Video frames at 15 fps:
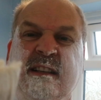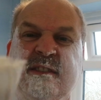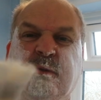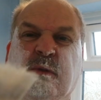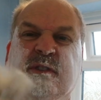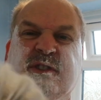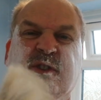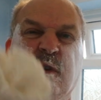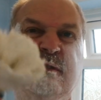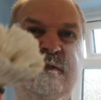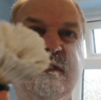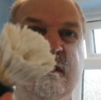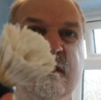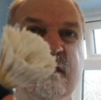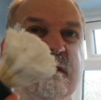It's quite
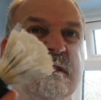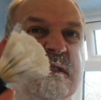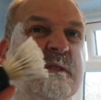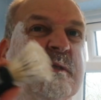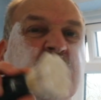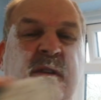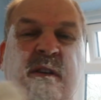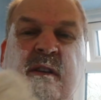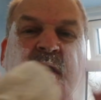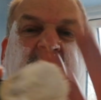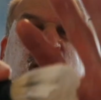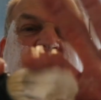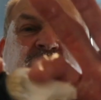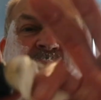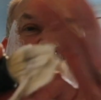soft,
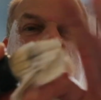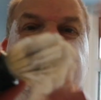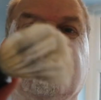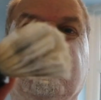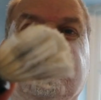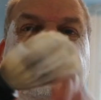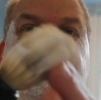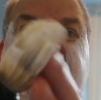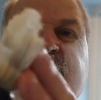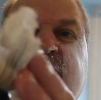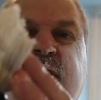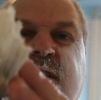it's quite soft, it isn't